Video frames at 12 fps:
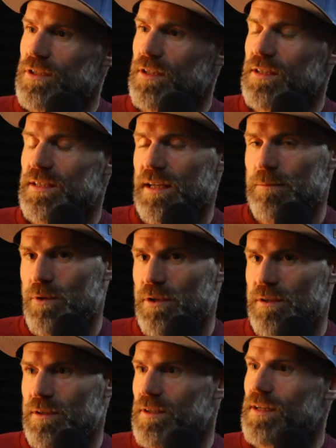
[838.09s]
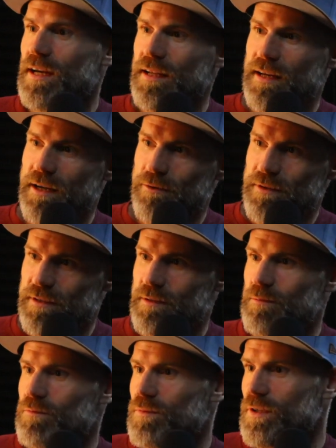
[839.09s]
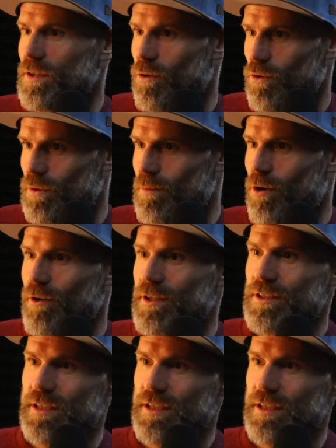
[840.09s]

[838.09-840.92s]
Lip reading: and it's like, but you're going out the cold mornings,